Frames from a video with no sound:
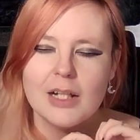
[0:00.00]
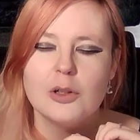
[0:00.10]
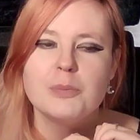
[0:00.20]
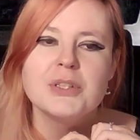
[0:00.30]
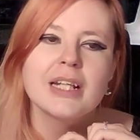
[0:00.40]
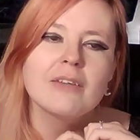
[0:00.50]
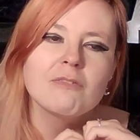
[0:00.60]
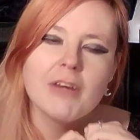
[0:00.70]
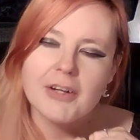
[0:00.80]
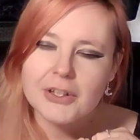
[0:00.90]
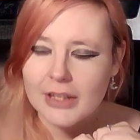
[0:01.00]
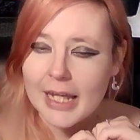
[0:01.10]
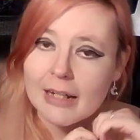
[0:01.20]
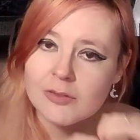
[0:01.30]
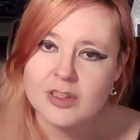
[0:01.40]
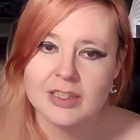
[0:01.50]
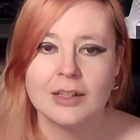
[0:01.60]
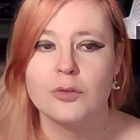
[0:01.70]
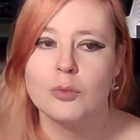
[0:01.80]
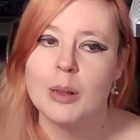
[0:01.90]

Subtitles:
I hope you take very good care of yourselves.